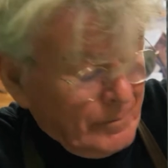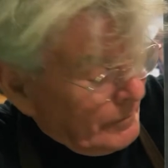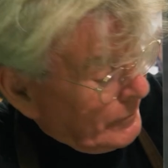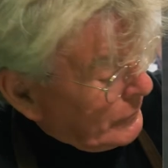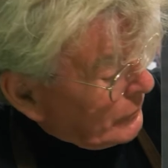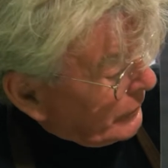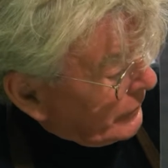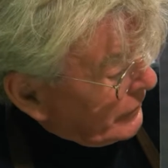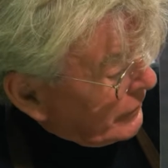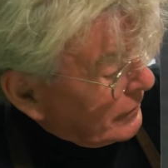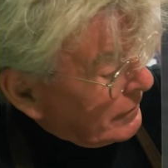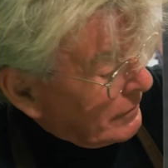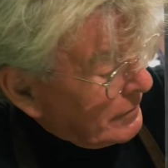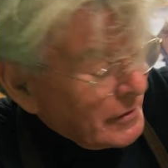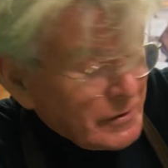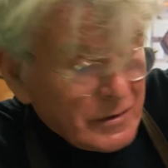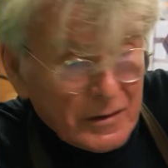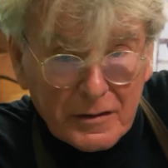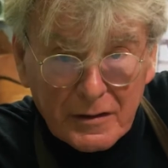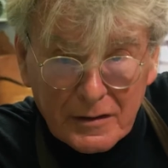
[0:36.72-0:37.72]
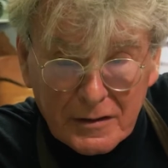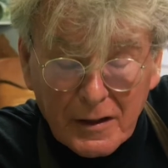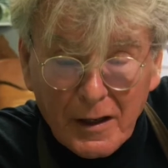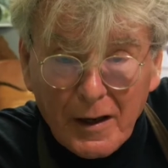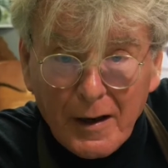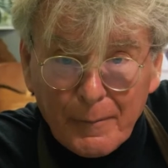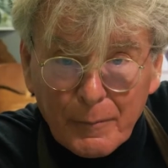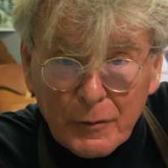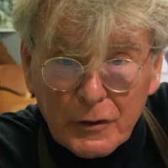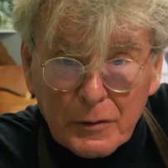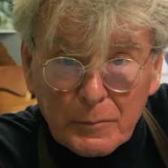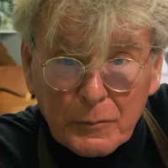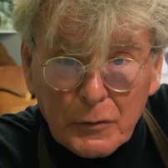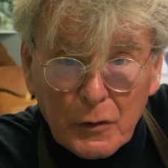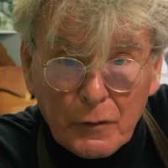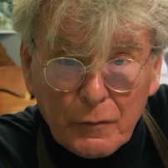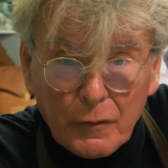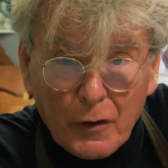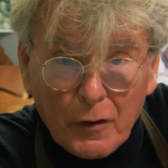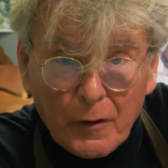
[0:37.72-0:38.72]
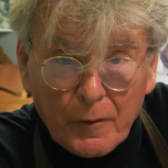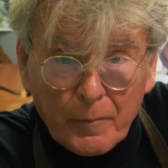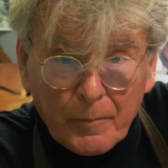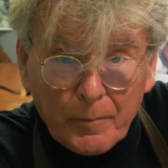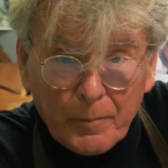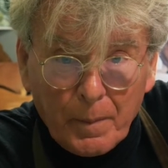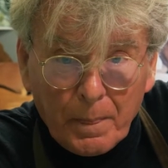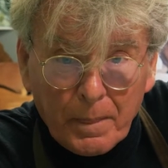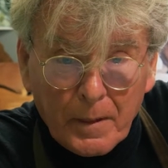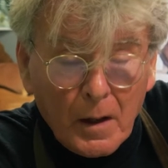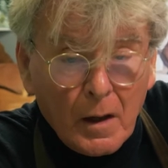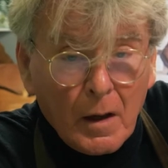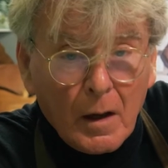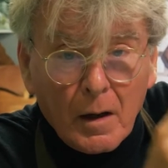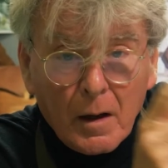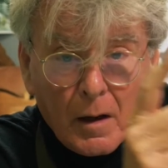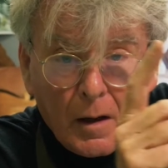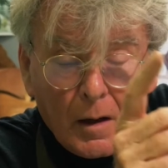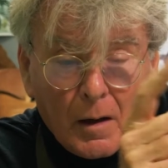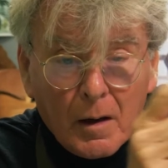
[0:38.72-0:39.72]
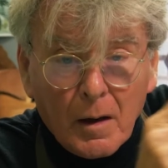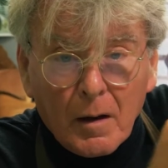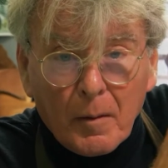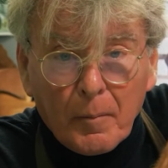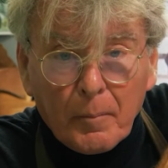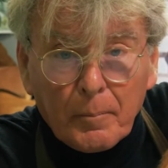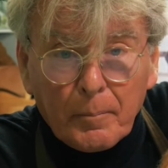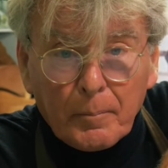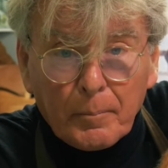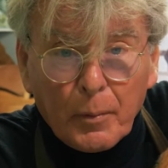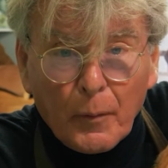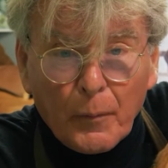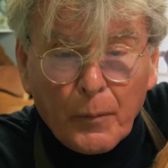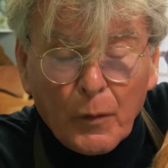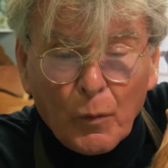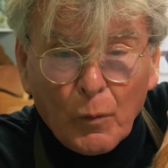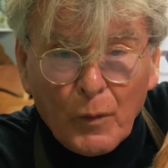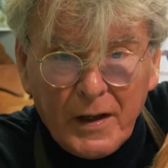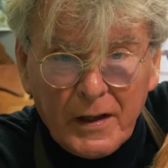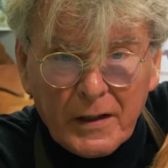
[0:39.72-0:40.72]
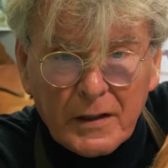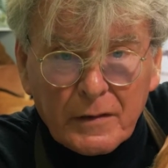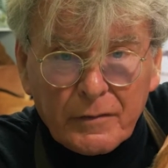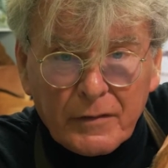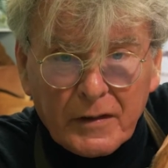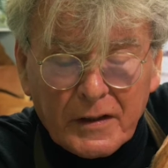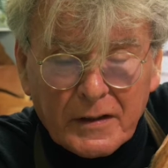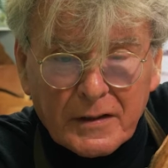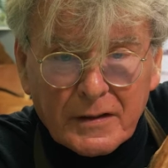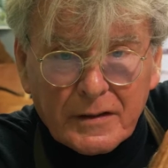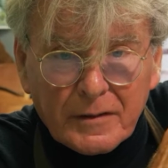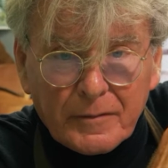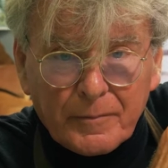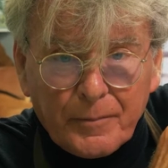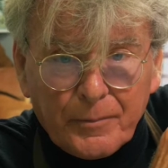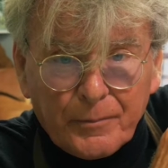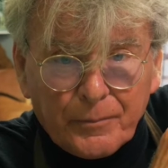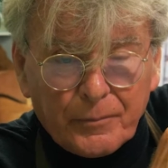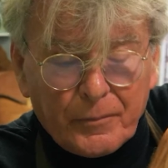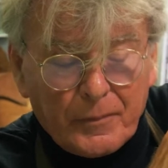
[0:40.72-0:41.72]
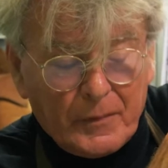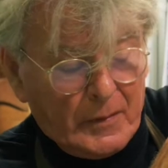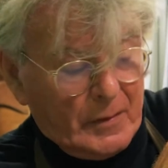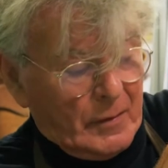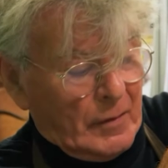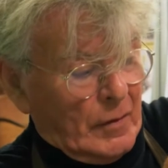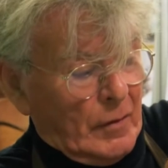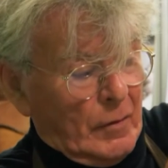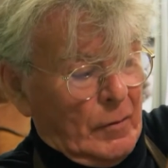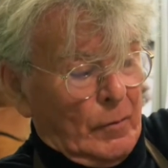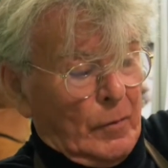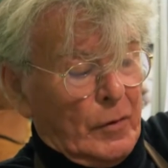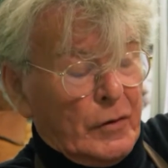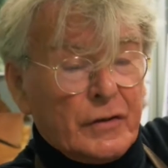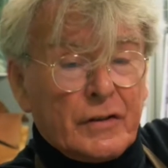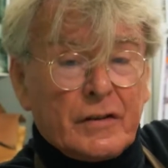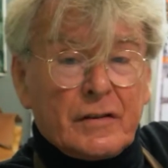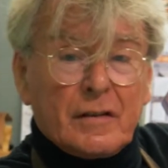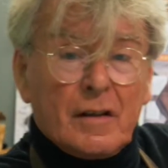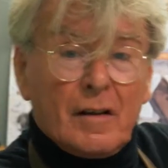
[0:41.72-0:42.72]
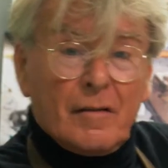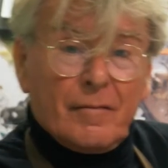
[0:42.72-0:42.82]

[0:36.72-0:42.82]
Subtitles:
So this at the time was a move on, but the weight of it was